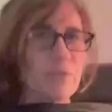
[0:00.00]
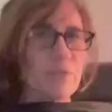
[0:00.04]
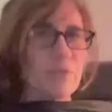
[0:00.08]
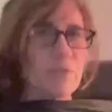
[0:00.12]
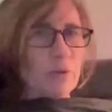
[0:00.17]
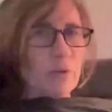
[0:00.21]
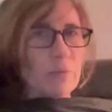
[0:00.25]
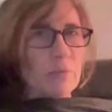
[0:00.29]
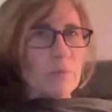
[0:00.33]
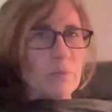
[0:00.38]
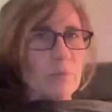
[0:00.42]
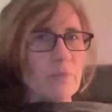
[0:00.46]

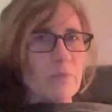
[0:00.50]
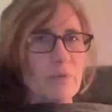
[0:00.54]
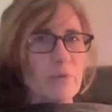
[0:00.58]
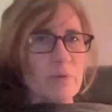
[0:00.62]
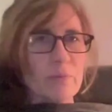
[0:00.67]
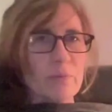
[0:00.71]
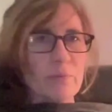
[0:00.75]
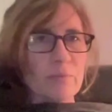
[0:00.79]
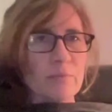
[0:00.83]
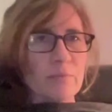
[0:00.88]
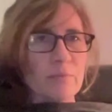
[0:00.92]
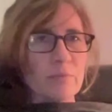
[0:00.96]
Susan, if, I, will
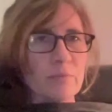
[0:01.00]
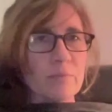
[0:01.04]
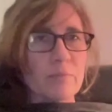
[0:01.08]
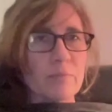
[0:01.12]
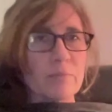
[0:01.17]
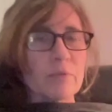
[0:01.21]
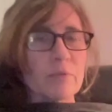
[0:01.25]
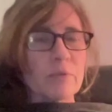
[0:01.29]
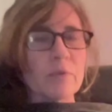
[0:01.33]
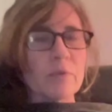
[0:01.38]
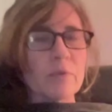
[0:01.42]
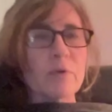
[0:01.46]
have
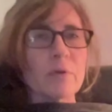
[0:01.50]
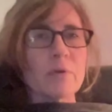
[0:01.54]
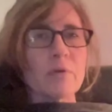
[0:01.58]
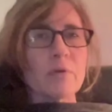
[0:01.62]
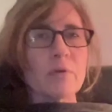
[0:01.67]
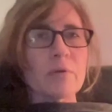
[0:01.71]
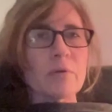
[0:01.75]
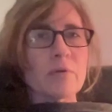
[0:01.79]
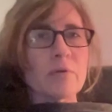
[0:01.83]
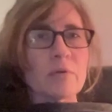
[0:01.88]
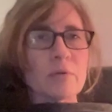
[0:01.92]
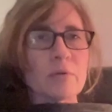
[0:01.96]
to I'll have
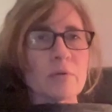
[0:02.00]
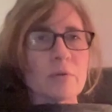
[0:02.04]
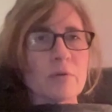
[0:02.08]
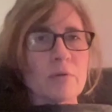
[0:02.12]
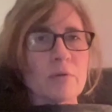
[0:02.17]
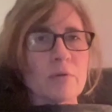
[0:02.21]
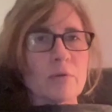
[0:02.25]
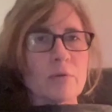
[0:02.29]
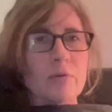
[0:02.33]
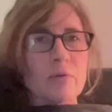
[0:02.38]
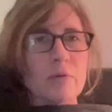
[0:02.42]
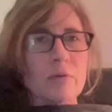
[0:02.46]
to look into